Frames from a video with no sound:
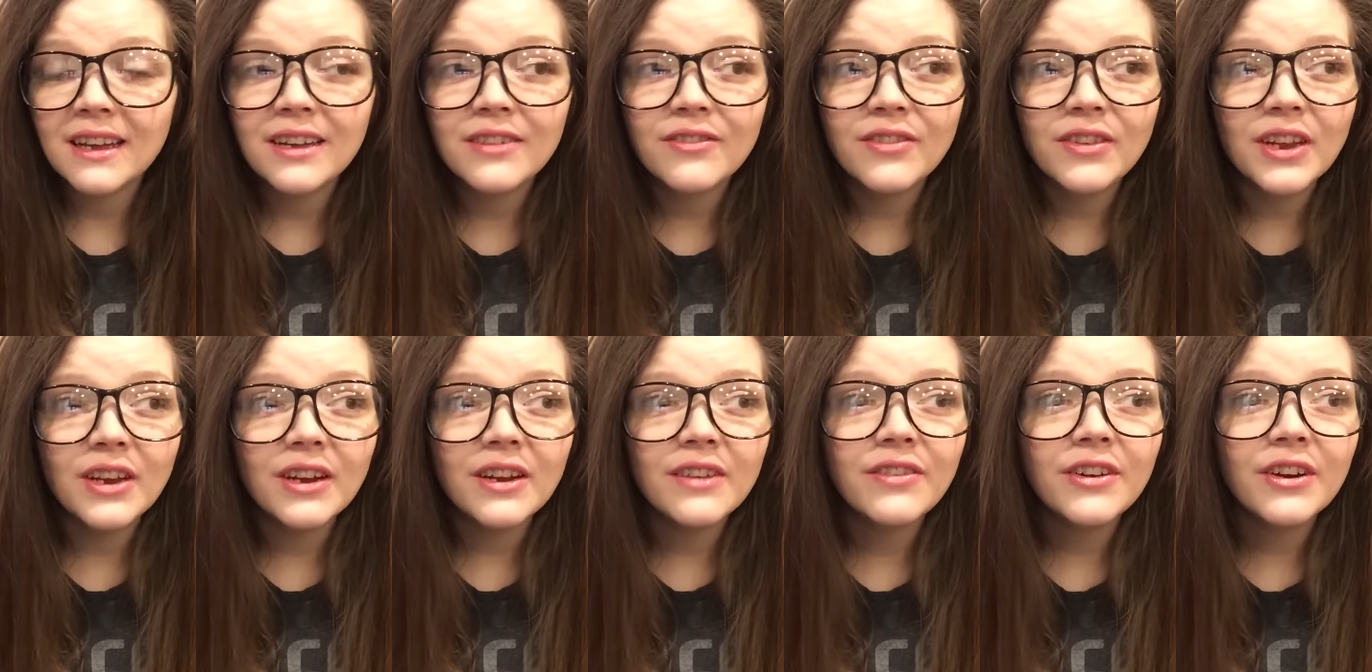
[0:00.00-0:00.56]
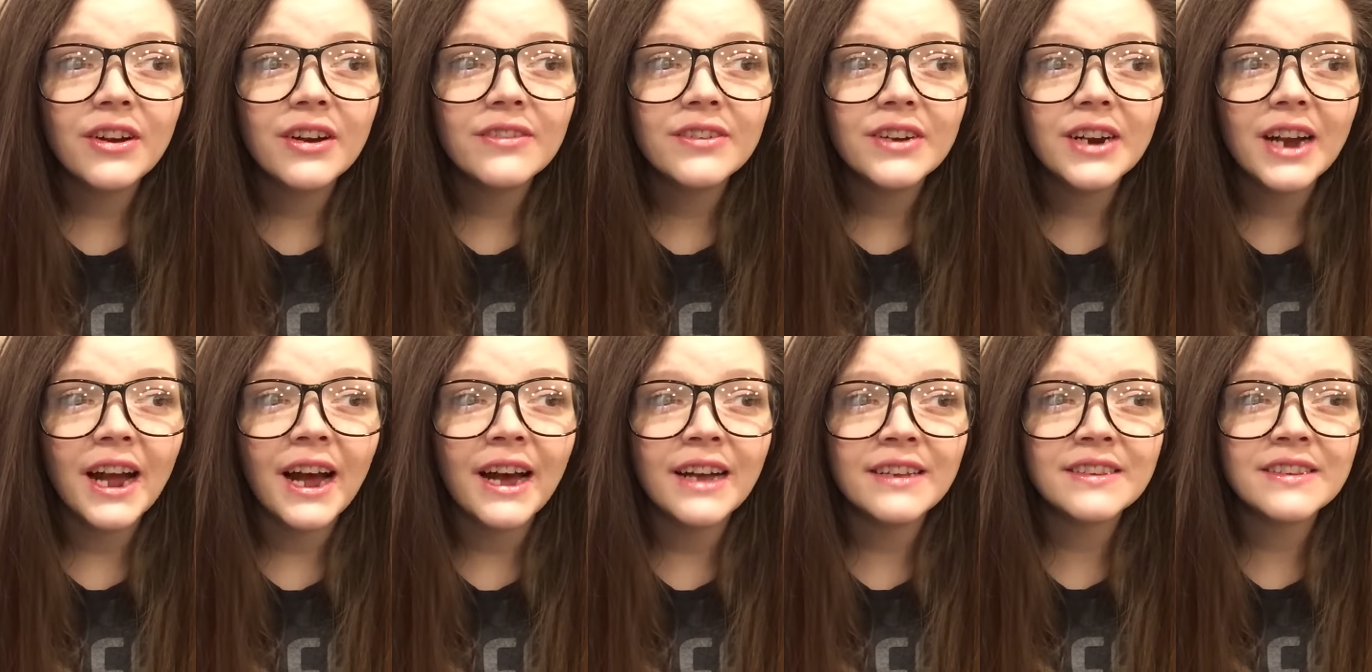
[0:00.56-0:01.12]
If, you, if you're ever
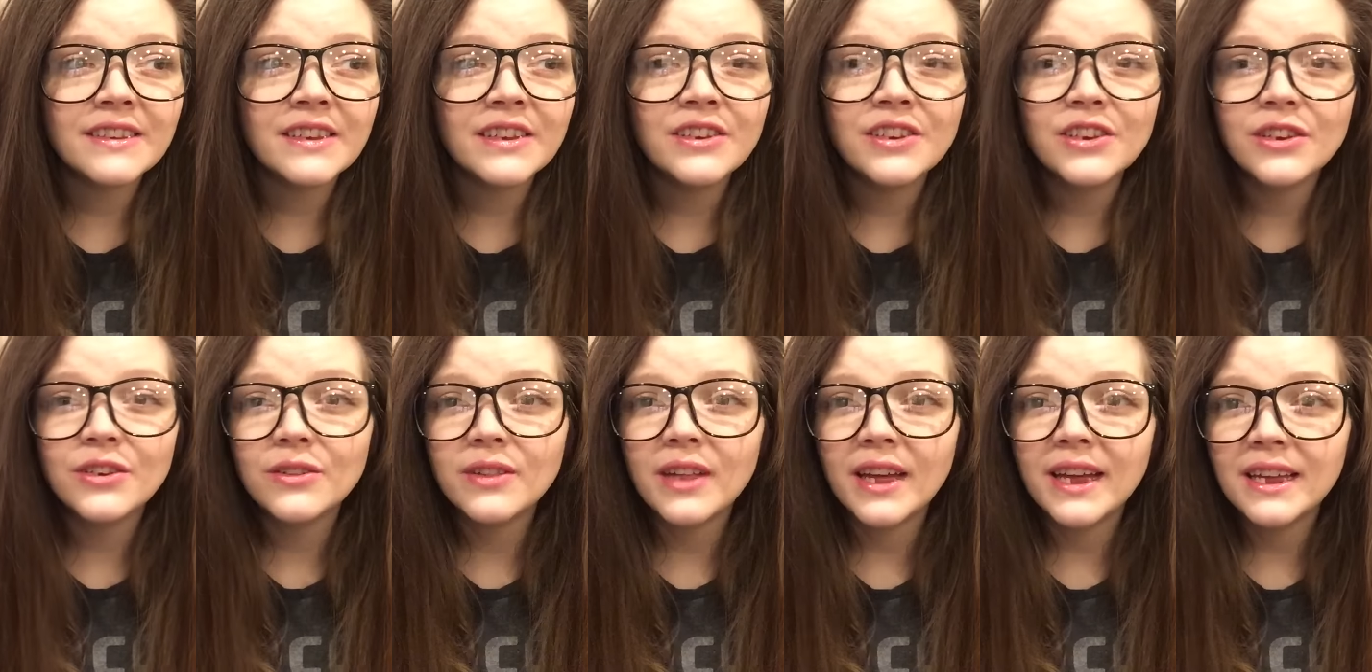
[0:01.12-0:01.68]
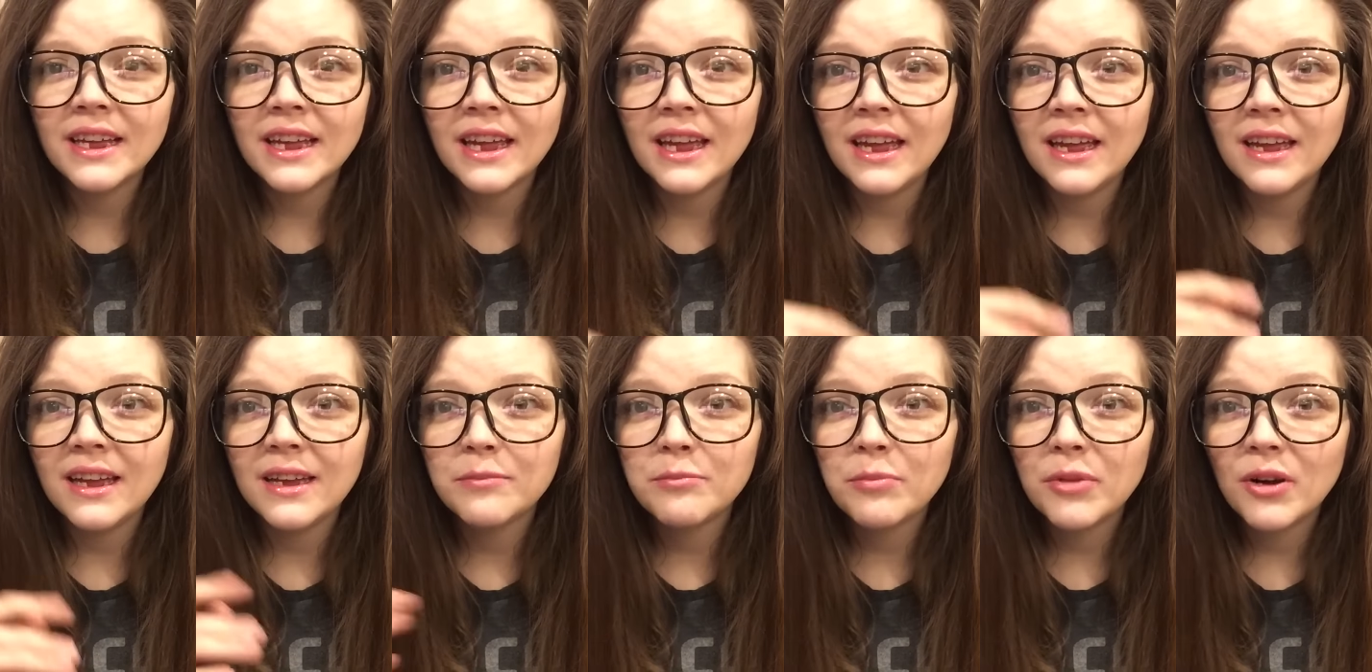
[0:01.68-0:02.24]
asked to do like
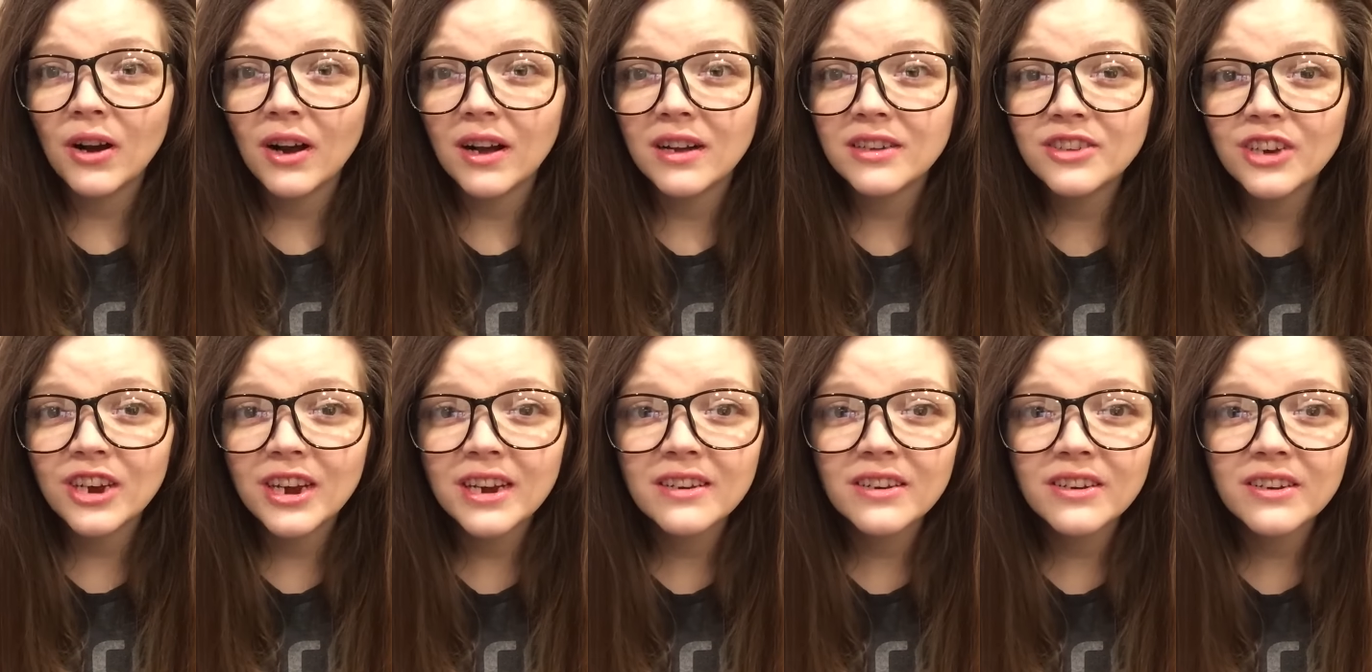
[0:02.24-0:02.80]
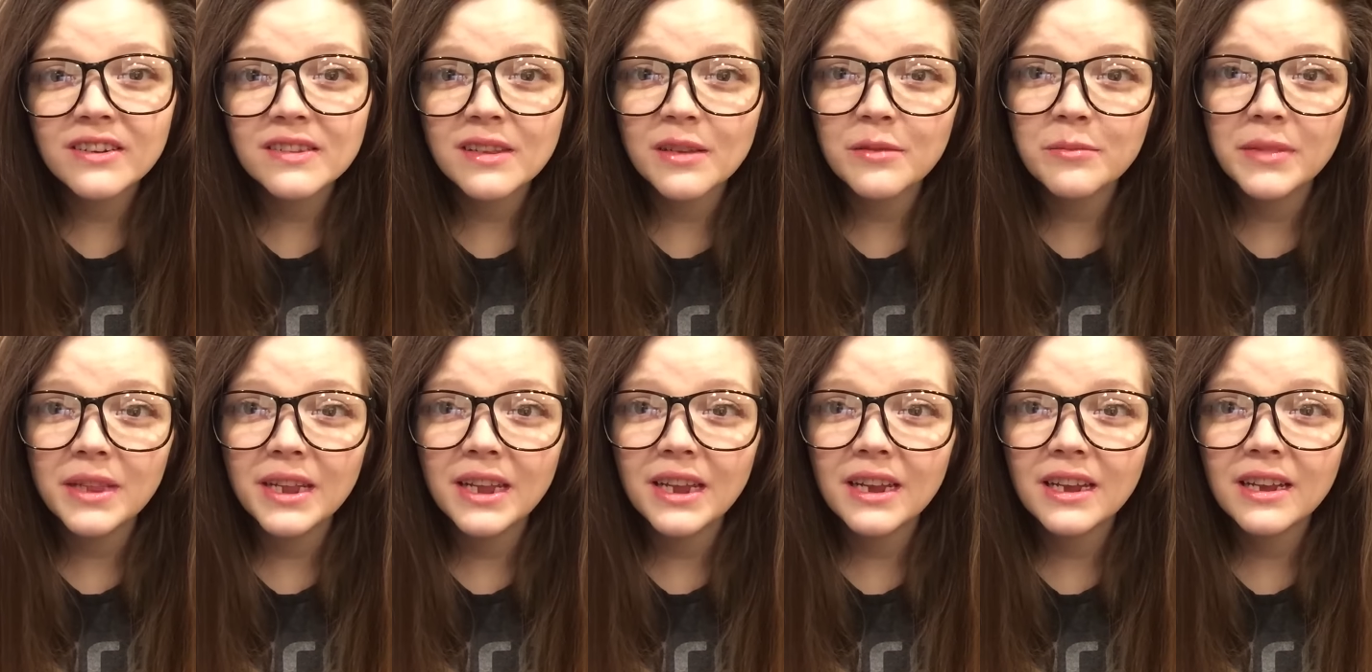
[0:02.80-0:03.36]
a project or
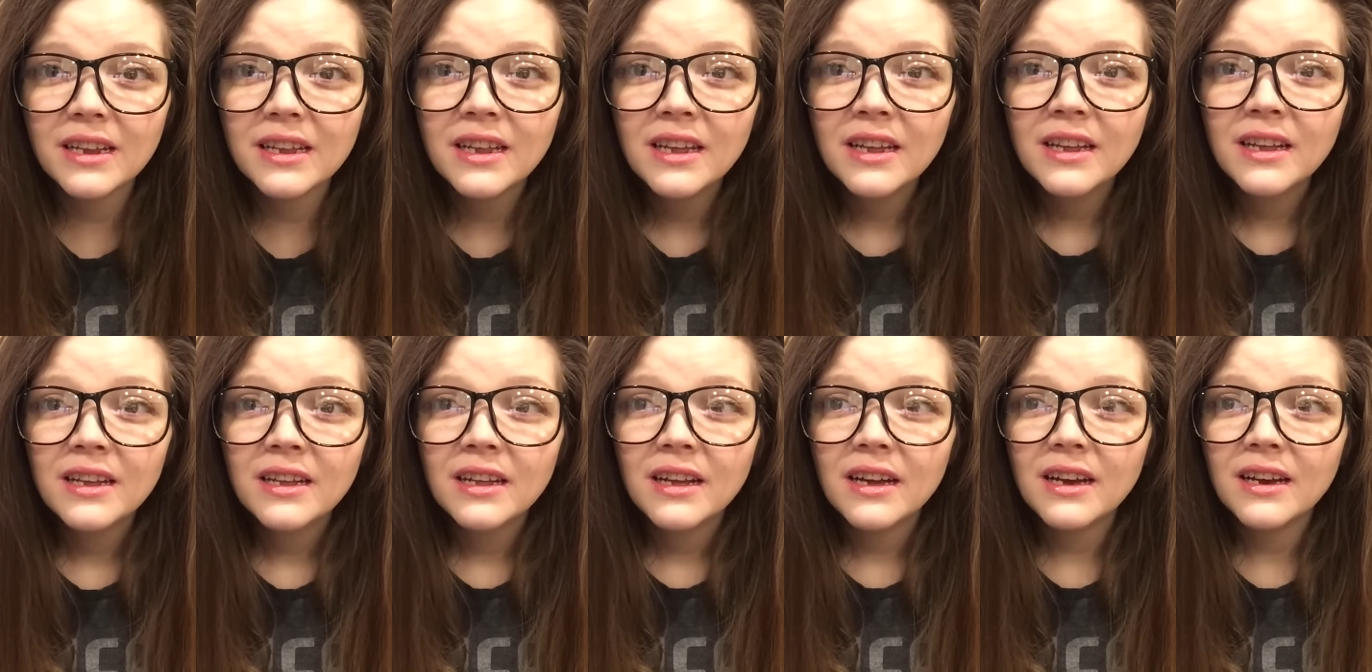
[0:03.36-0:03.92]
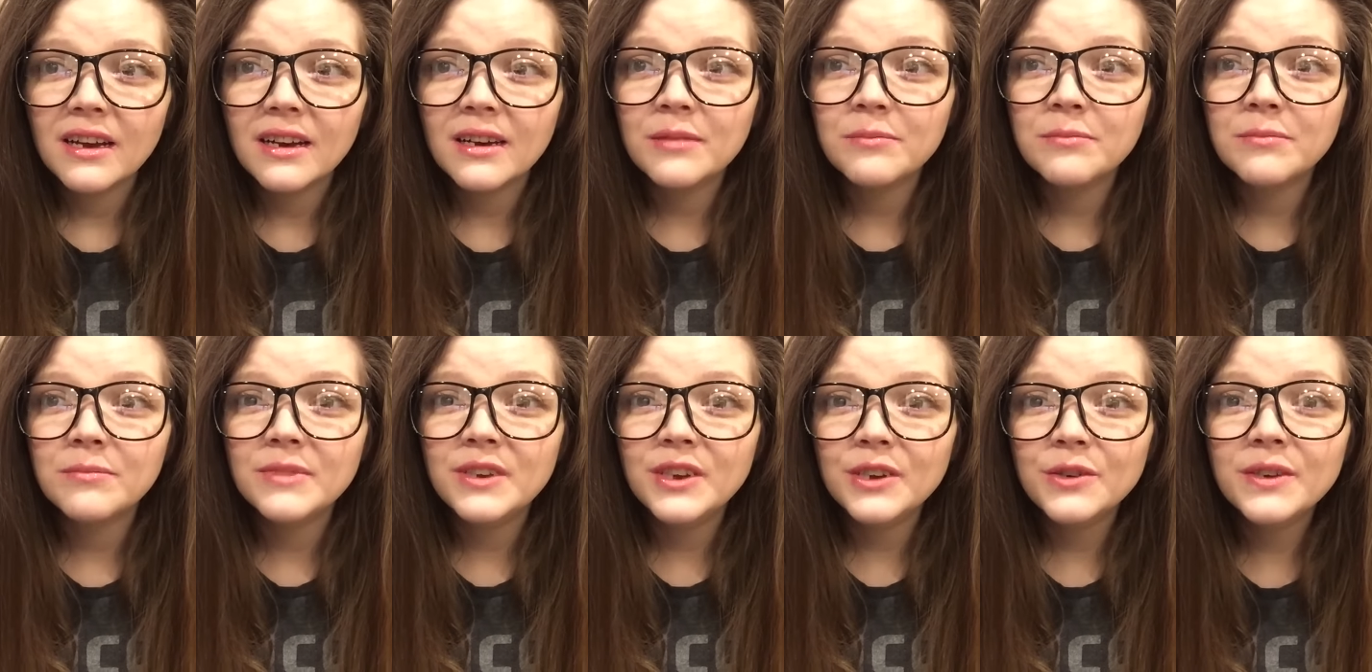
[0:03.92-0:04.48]
something, uh,
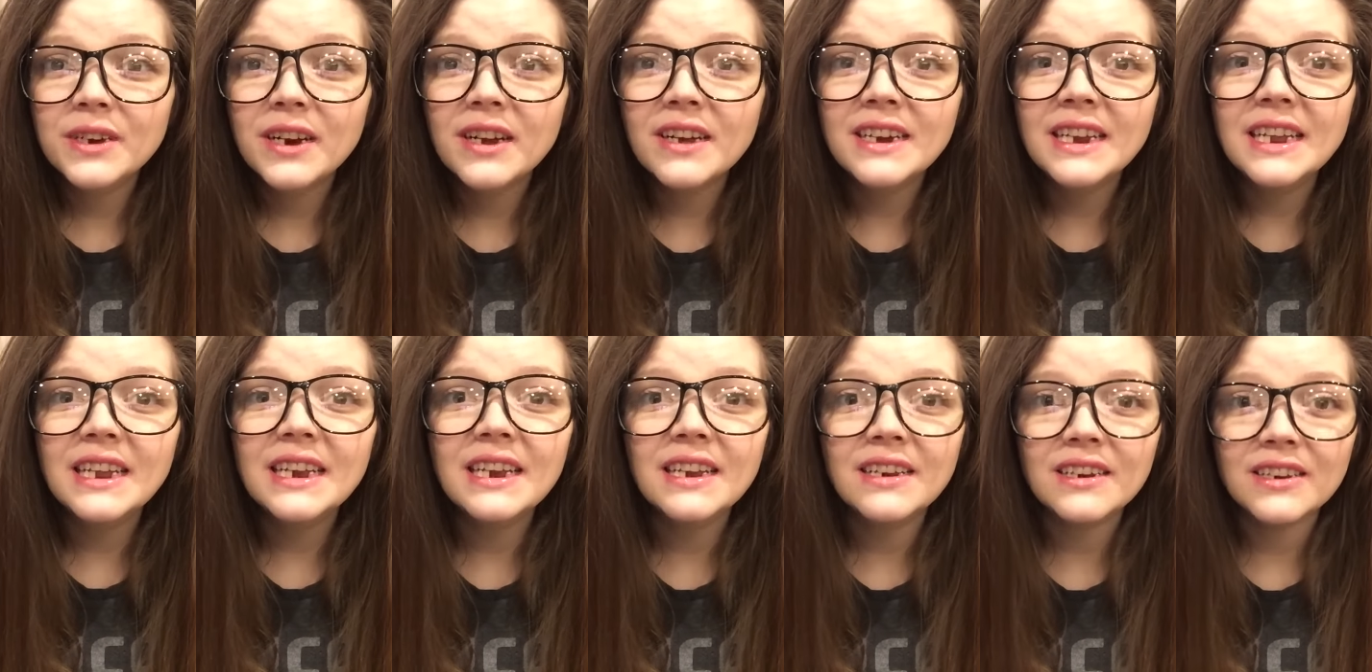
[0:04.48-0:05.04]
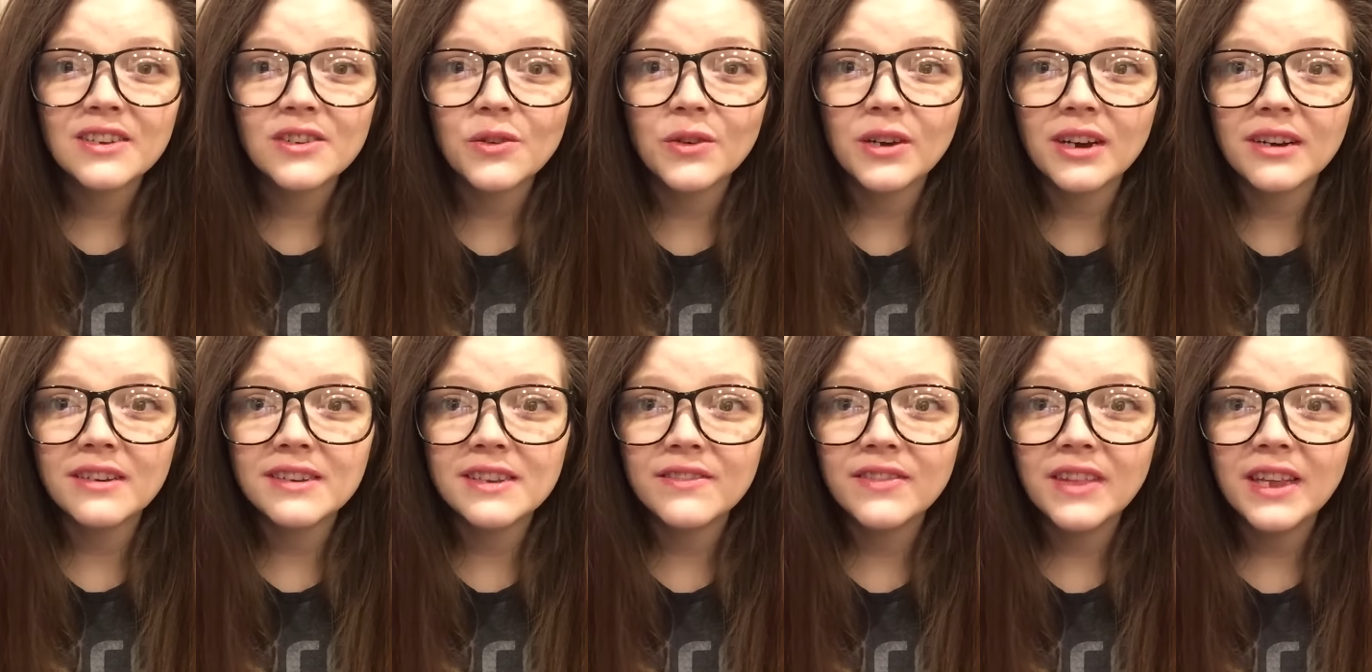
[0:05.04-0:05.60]
do it on eating disorders.